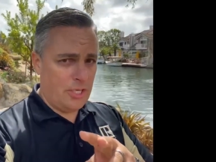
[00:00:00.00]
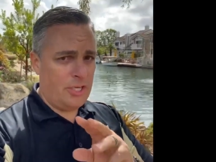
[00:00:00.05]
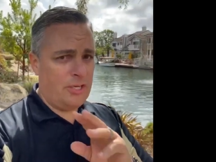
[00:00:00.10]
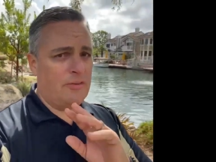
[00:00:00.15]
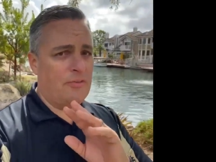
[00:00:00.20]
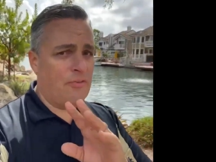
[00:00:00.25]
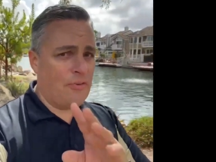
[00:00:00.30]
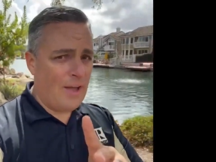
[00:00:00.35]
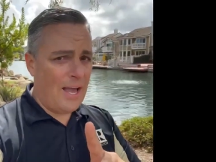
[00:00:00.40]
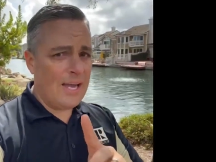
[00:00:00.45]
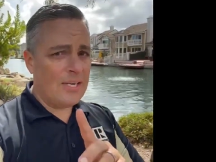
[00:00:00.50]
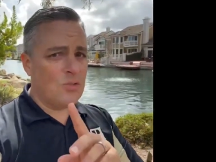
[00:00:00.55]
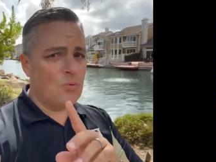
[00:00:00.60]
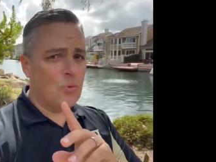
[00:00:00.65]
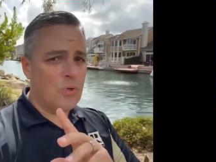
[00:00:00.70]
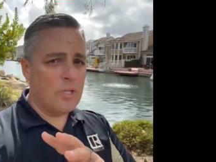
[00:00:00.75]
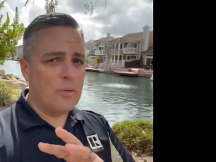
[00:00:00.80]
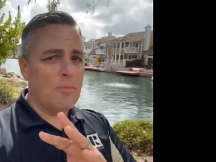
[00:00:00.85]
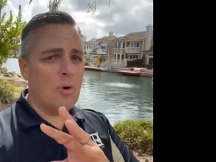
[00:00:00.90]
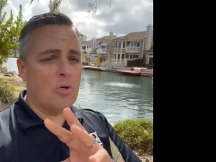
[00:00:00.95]
In fact,
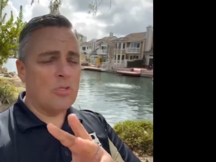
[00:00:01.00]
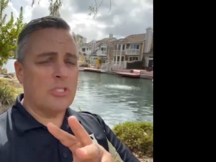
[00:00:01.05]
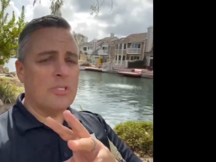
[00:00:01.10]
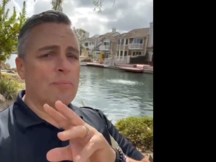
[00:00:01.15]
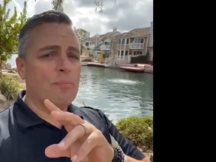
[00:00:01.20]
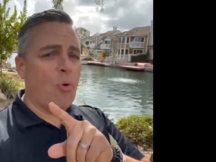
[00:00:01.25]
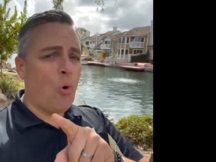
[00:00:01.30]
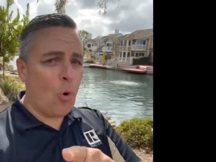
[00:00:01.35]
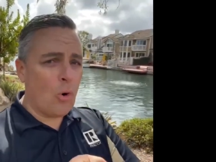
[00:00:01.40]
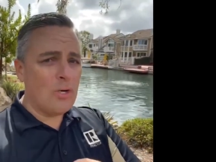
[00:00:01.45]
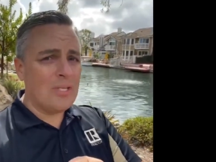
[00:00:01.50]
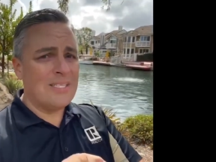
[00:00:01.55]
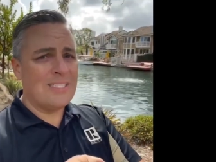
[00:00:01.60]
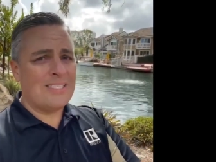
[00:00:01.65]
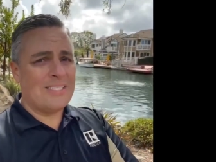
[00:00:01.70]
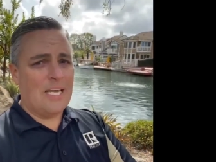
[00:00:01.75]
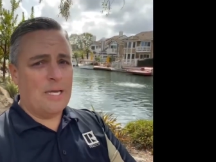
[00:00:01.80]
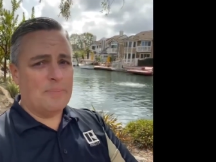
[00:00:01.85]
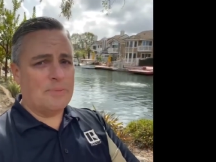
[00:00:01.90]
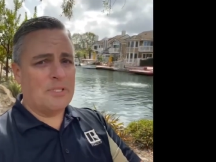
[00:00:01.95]
one of the most important
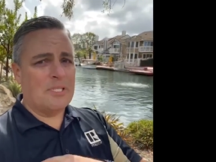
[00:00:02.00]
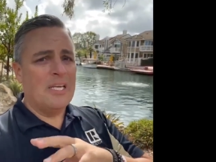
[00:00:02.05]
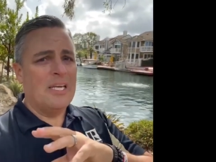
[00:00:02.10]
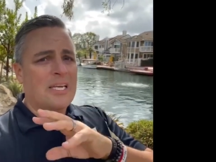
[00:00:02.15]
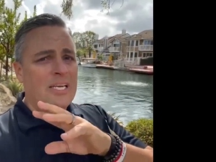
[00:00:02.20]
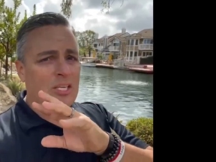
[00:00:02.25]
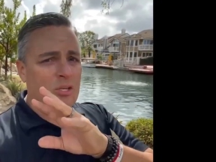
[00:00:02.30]
steps